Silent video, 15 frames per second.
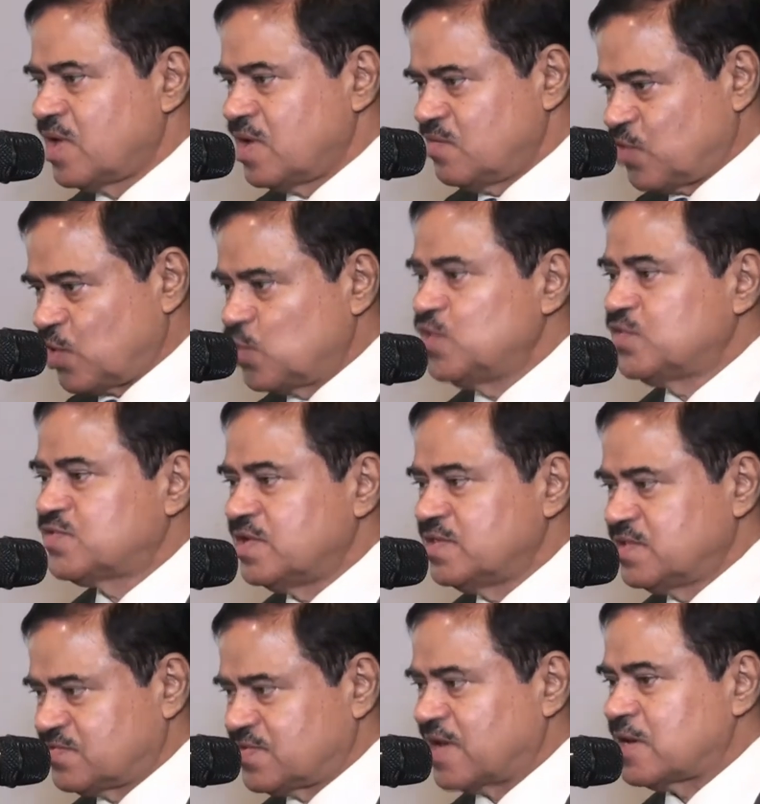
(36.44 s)
for which
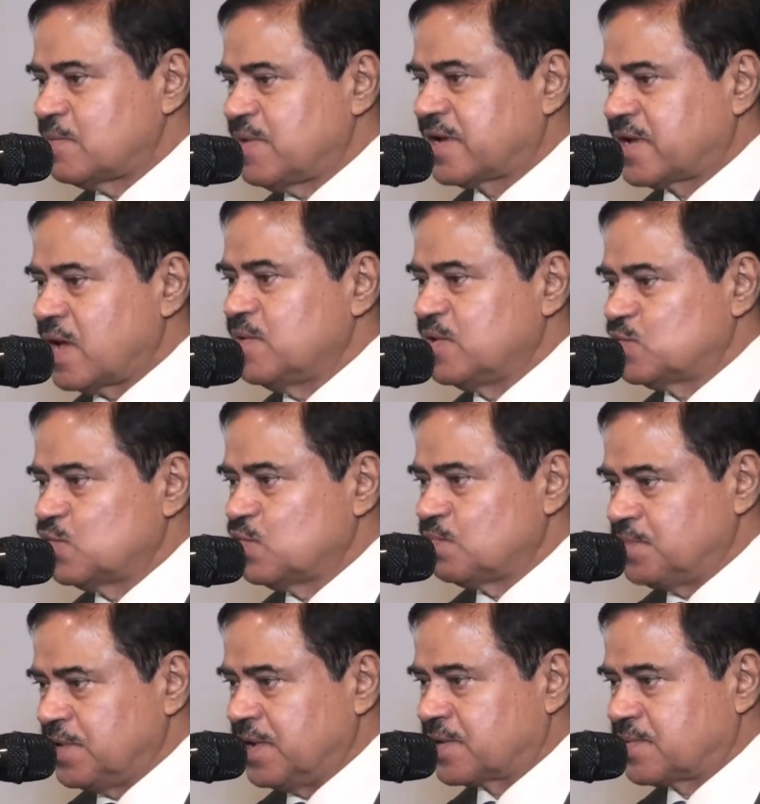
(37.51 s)
the central bank came into
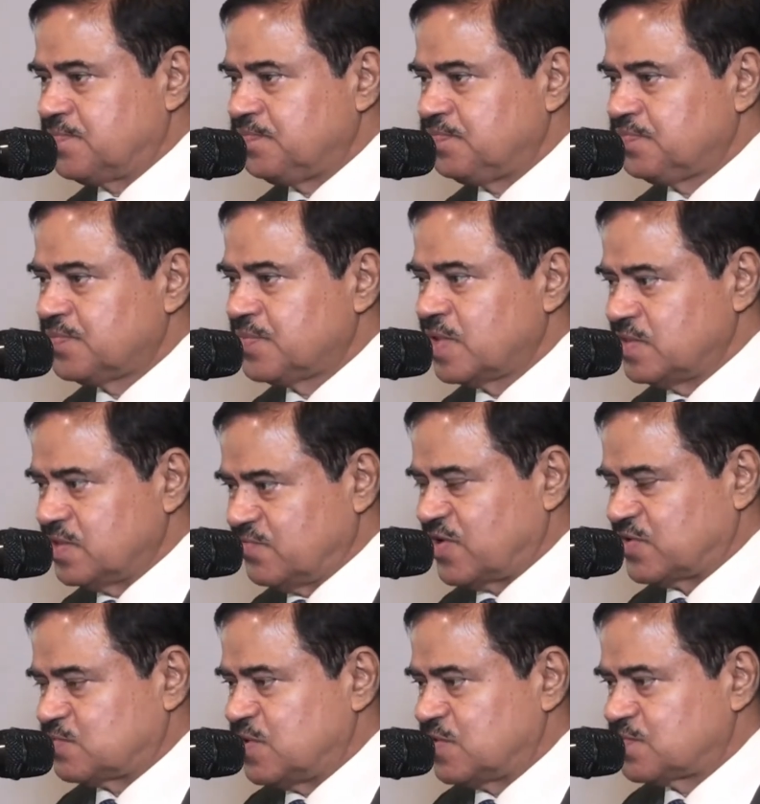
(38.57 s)
being in the
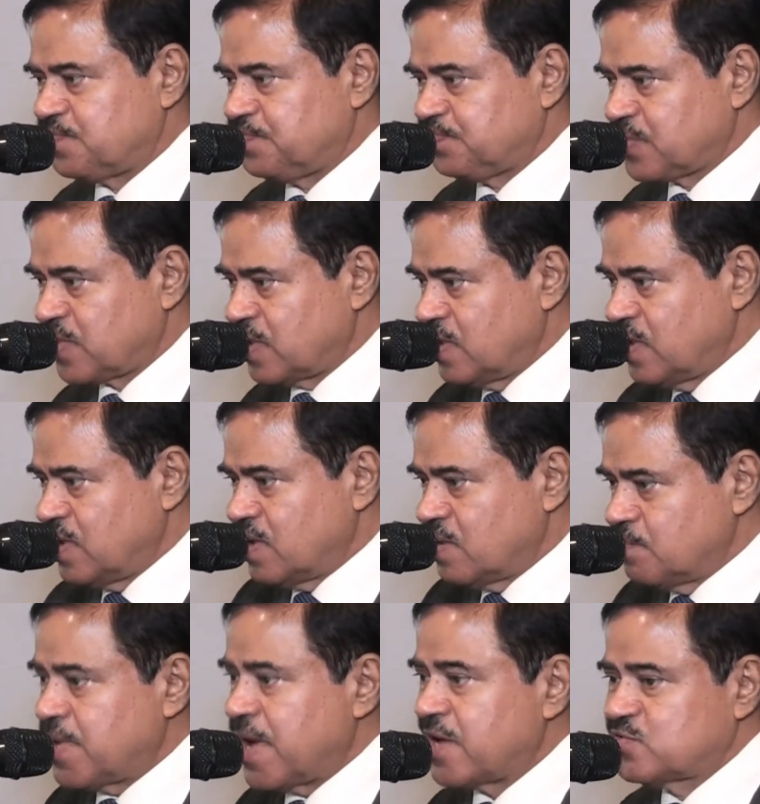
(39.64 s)
first place.
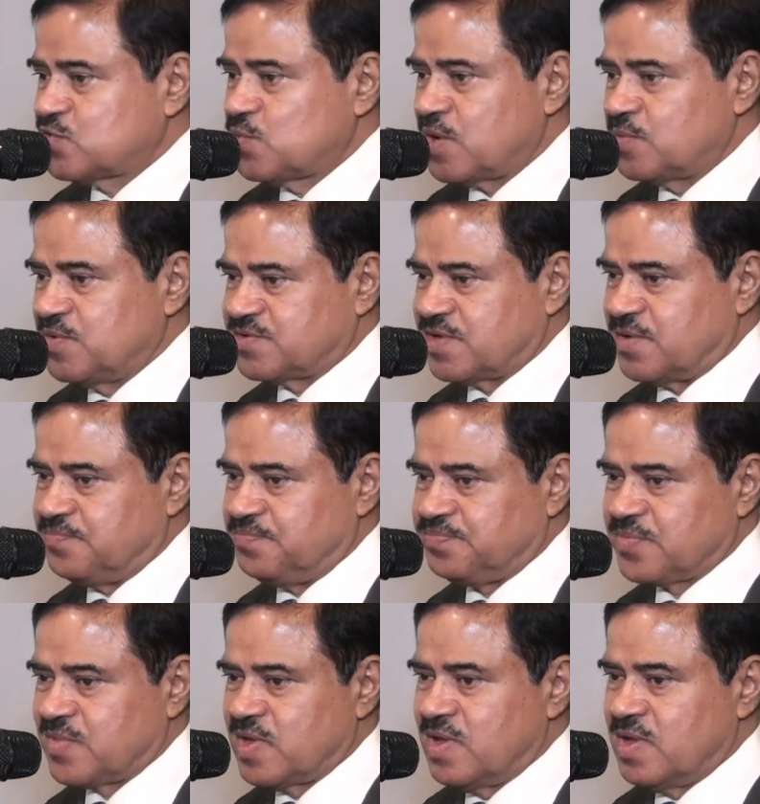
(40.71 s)
Bank supervision.
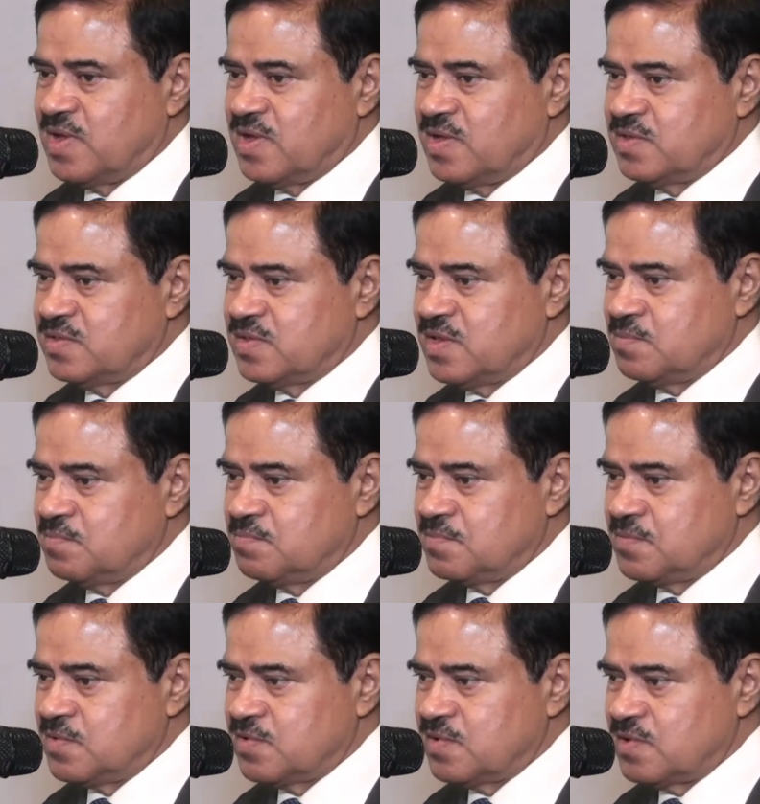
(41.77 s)
The
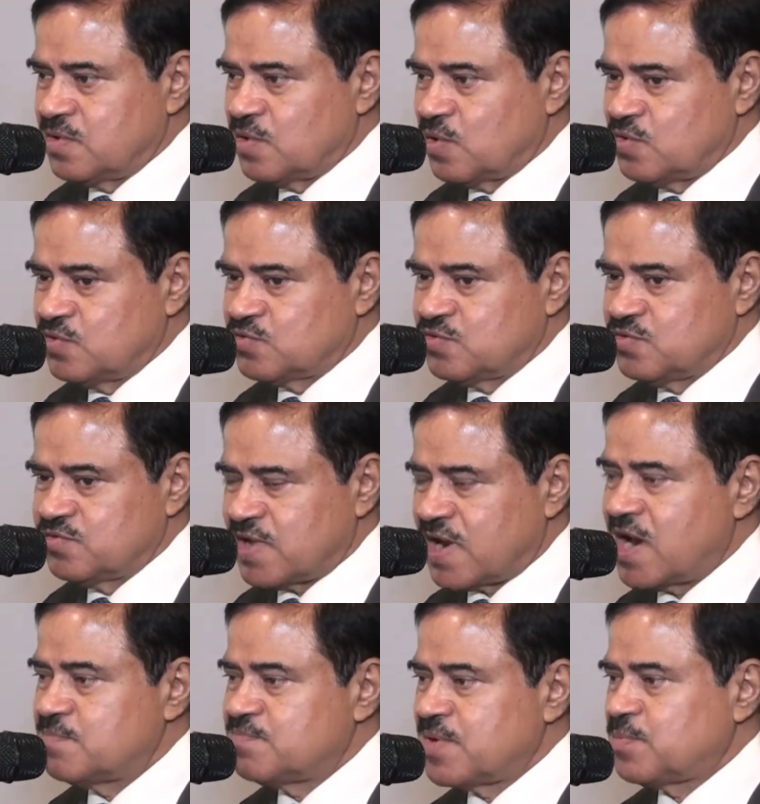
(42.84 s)

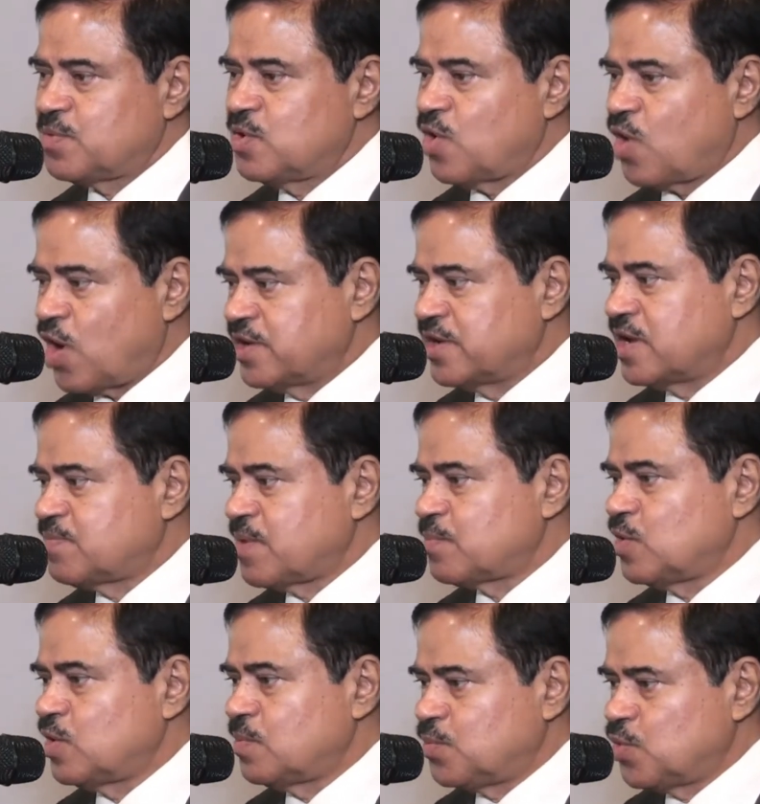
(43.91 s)
general people, ordinary
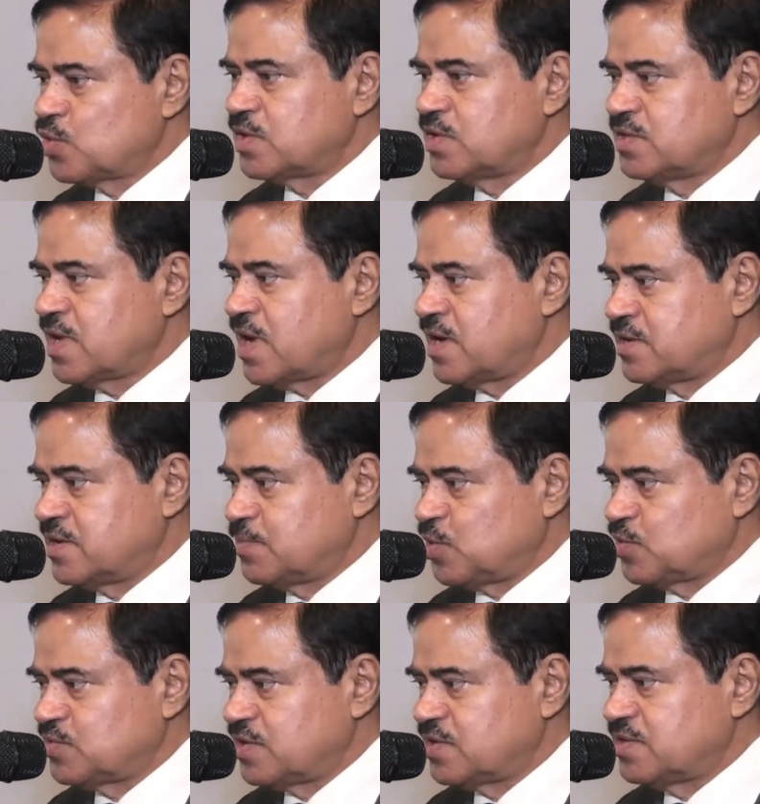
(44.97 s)
people put their
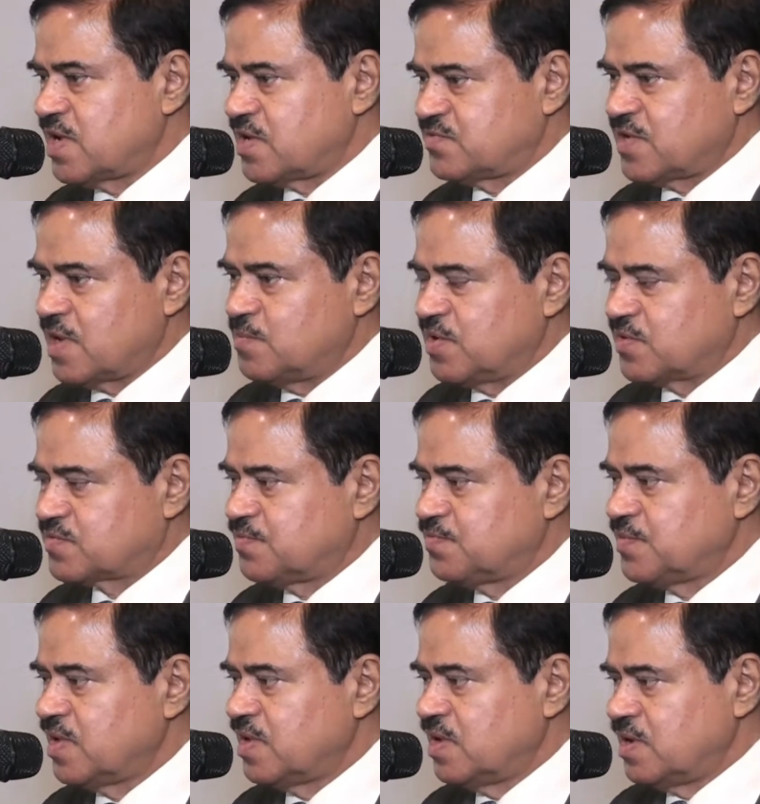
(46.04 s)
deposit, their savings
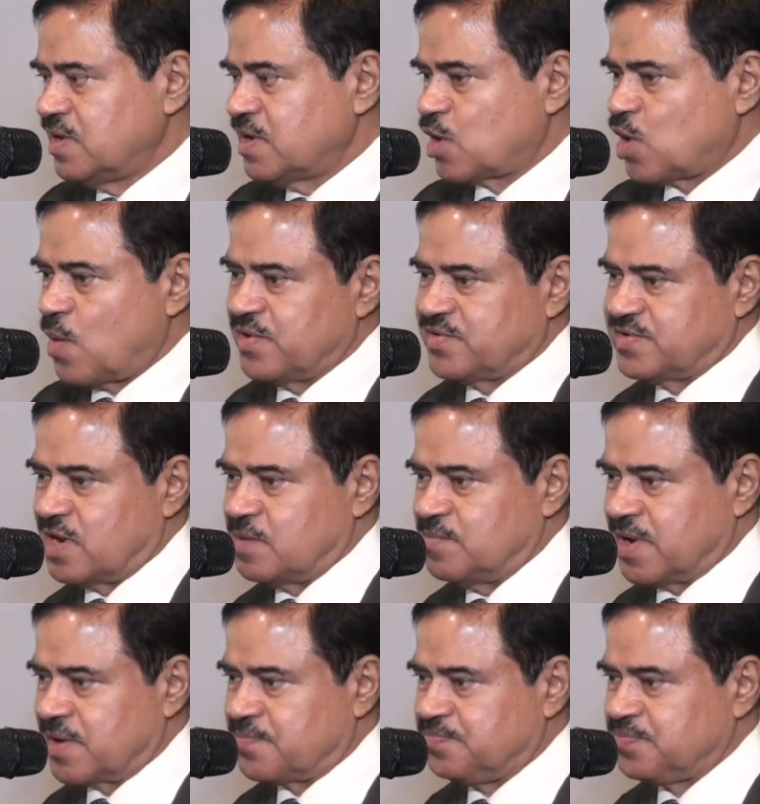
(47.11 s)
in a commercial bank.